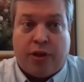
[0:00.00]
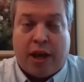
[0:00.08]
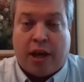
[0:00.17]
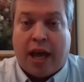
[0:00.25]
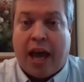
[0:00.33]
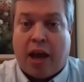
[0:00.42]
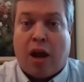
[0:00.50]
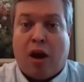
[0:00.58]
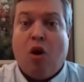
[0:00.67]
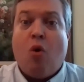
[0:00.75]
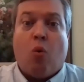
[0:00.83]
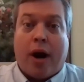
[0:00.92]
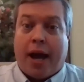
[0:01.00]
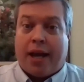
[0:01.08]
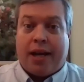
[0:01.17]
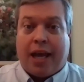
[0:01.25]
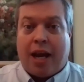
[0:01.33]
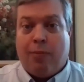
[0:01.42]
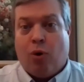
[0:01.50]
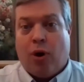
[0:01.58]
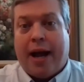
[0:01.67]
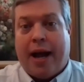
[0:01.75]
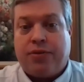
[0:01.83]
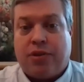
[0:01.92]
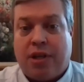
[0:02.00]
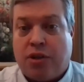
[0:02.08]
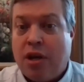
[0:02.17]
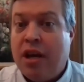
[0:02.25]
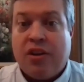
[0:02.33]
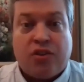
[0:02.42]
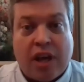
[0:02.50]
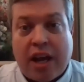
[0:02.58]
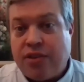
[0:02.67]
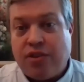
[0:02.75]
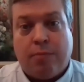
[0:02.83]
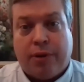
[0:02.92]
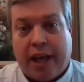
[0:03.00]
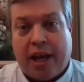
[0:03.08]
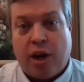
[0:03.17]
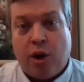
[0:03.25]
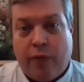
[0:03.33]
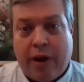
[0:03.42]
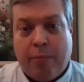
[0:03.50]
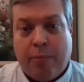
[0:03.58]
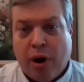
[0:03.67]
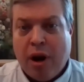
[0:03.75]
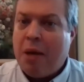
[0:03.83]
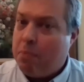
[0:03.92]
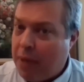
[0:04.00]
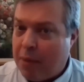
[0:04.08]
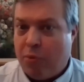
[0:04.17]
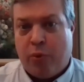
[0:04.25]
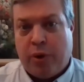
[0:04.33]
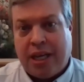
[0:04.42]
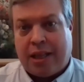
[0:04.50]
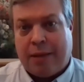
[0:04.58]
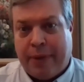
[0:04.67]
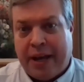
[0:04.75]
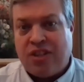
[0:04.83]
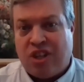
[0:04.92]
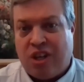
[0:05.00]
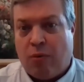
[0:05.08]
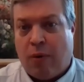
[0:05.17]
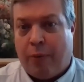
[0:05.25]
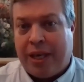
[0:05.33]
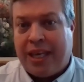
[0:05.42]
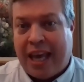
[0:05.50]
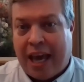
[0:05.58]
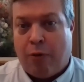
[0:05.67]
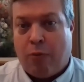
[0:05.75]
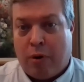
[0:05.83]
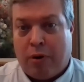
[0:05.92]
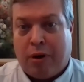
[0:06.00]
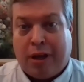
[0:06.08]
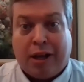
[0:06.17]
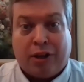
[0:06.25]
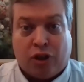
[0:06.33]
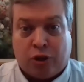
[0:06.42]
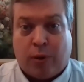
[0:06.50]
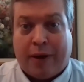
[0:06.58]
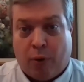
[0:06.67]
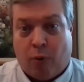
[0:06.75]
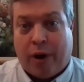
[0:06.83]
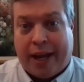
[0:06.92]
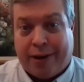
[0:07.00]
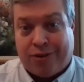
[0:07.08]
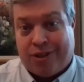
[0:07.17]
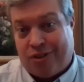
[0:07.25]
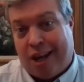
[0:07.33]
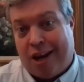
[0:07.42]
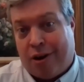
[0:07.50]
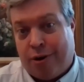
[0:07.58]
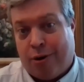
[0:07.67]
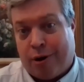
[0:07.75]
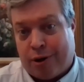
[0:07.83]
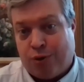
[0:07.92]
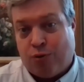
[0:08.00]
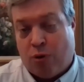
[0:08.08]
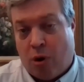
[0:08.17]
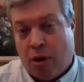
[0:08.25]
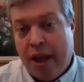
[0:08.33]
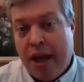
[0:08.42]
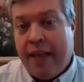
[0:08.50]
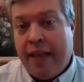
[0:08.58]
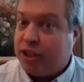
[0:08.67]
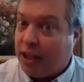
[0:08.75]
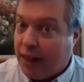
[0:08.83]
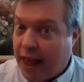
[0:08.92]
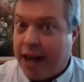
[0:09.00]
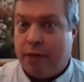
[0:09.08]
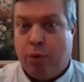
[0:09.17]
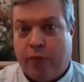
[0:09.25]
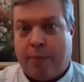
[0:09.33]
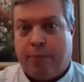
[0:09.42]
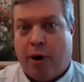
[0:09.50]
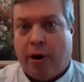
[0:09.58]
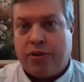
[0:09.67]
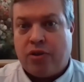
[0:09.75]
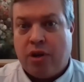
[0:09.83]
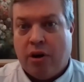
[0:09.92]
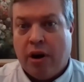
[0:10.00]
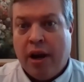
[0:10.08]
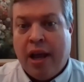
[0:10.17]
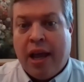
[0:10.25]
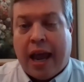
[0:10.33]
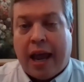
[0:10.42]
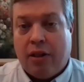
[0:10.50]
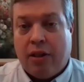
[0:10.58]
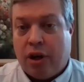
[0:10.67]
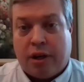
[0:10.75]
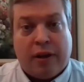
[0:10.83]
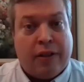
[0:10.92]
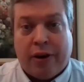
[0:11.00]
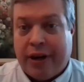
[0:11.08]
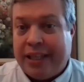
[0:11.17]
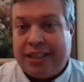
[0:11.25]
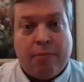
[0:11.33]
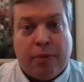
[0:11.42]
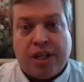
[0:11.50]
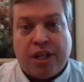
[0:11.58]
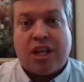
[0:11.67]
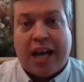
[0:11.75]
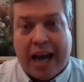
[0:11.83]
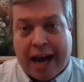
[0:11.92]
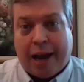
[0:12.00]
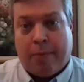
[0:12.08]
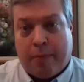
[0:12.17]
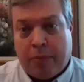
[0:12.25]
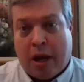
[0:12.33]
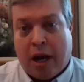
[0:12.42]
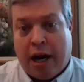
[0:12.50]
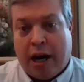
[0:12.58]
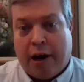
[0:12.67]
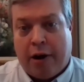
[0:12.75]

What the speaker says: also think, hey, we're not going to get any more House seats. Senate's in play in November. Maybe we take the best deal while we can, as long as we have the White House and the Senate under our control. There's a lot of moving parts here. And look, there isn't much time.